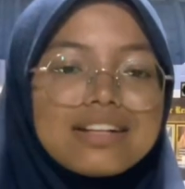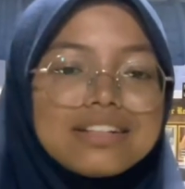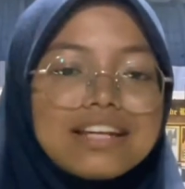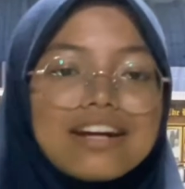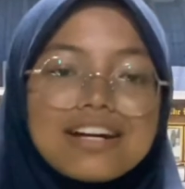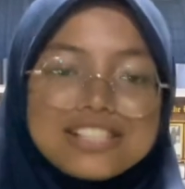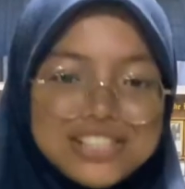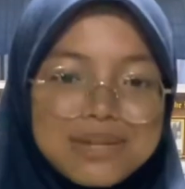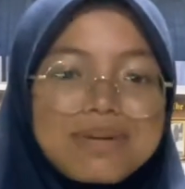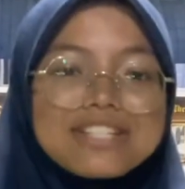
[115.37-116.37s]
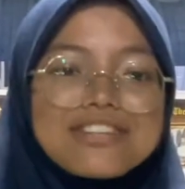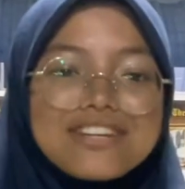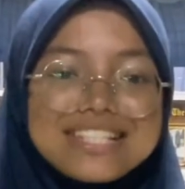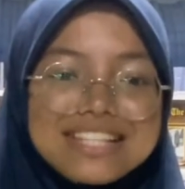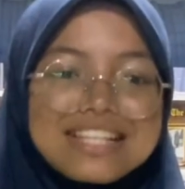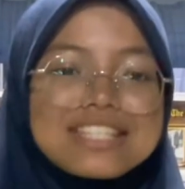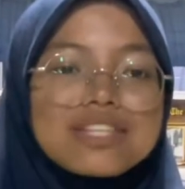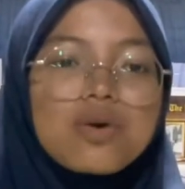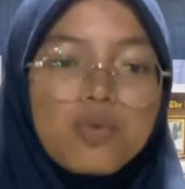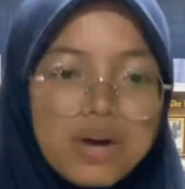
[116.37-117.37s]
There are three major reasons
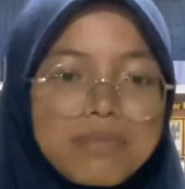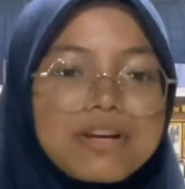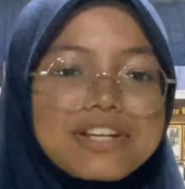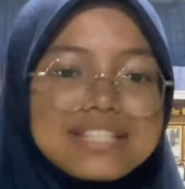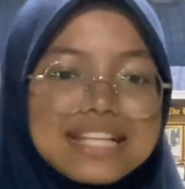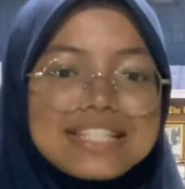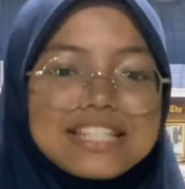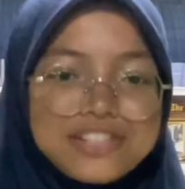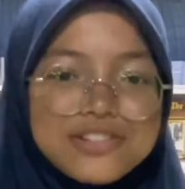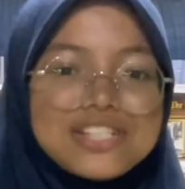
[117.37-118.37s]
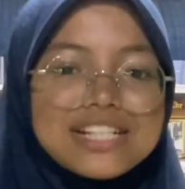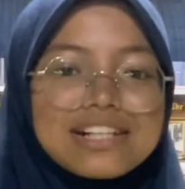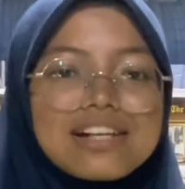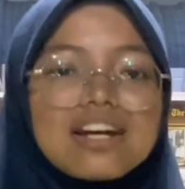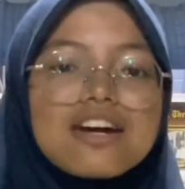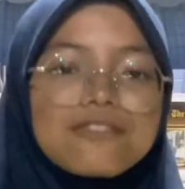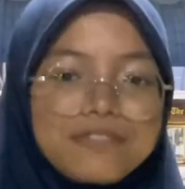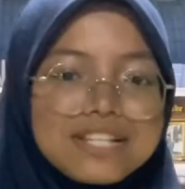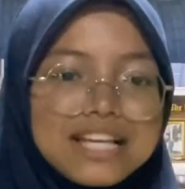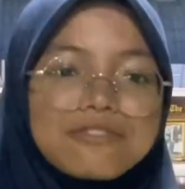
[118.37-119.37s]
why meiosis is crucial.
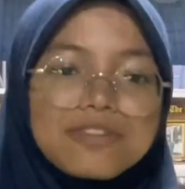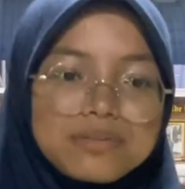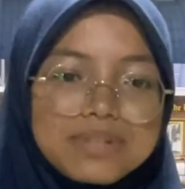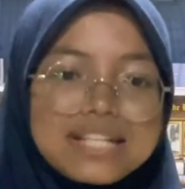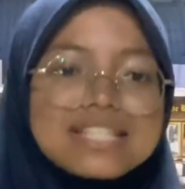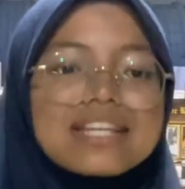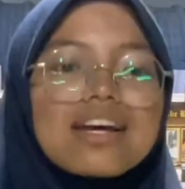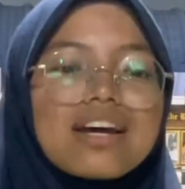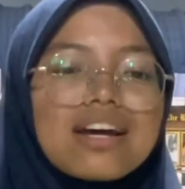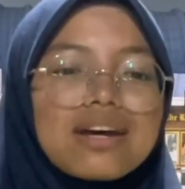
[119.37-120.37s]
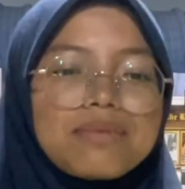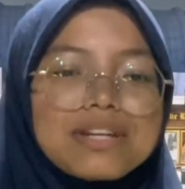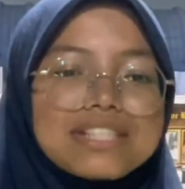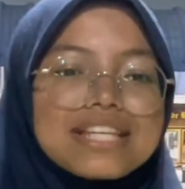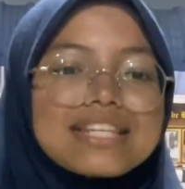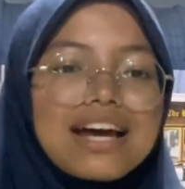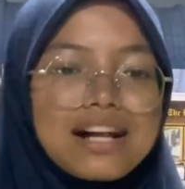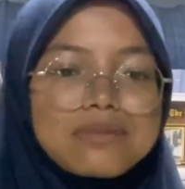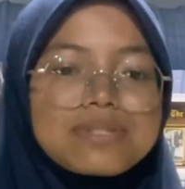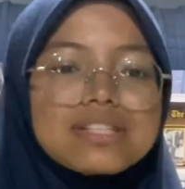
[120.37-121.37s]
First and foremost, meiosis
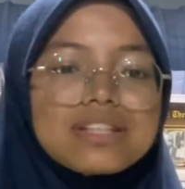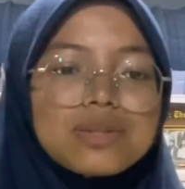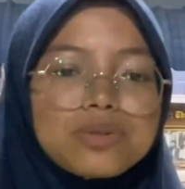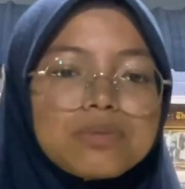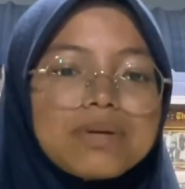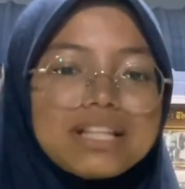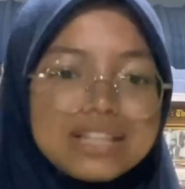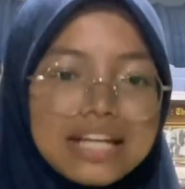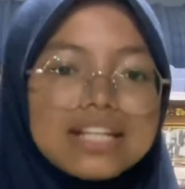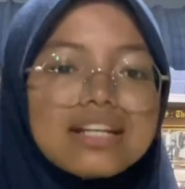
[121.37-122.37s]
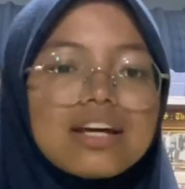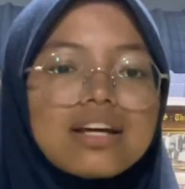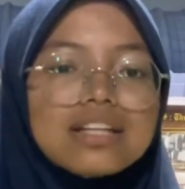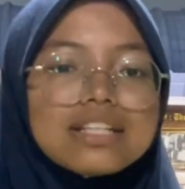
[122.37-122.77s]
helps to maintain the